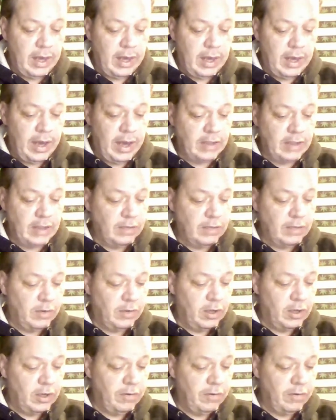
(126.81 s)
asking for
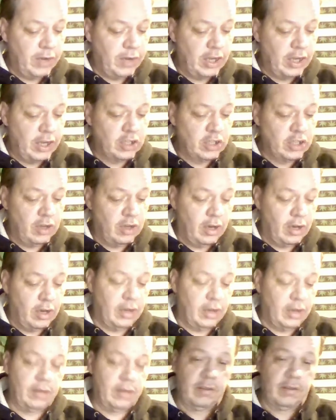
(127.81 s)
clarification
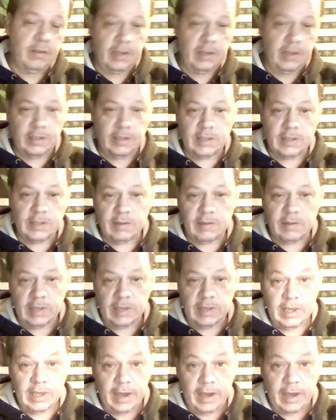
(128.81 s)
on these seven
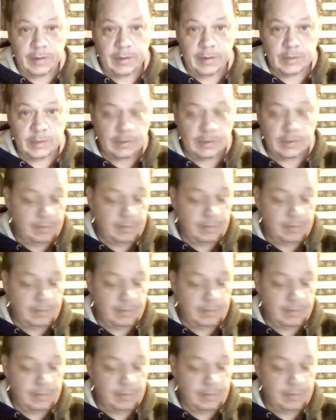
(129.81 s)
key items.